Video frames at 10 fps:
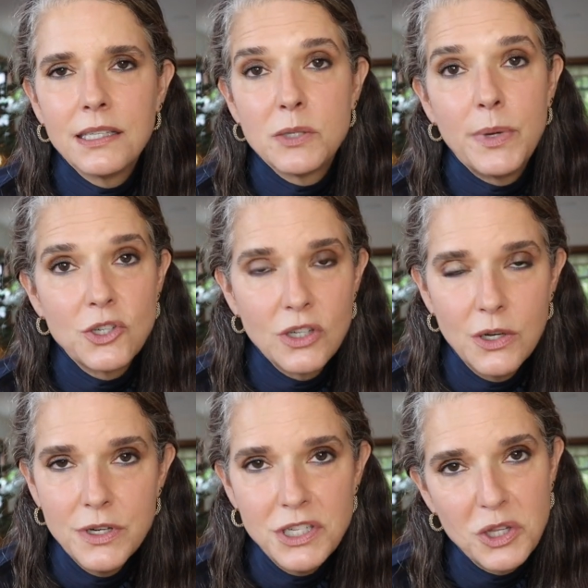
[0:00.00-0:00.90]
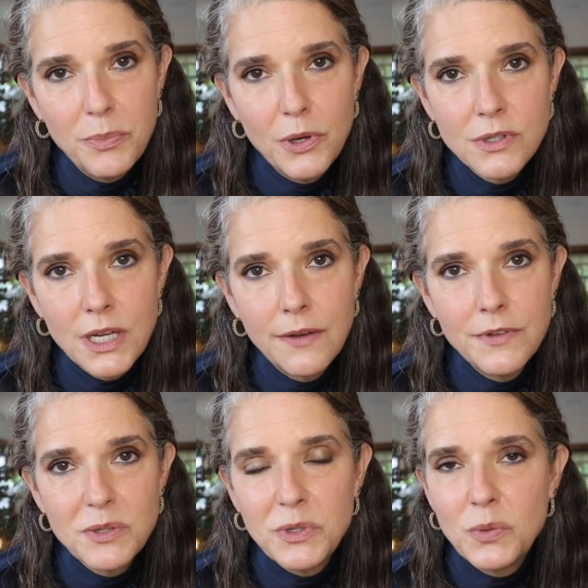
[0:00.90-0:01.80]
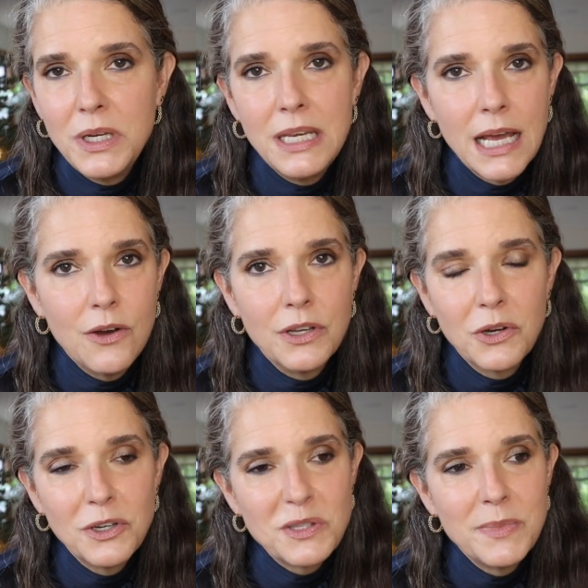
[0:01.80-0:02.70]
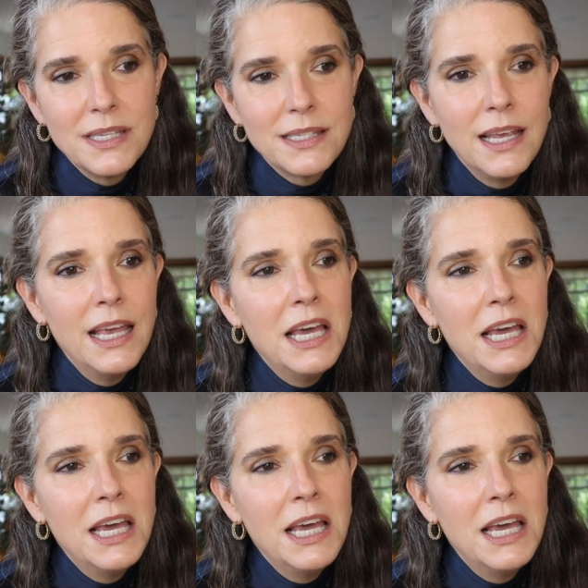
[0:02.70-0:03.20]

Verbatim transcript: especially going to the post office between now and Christmas.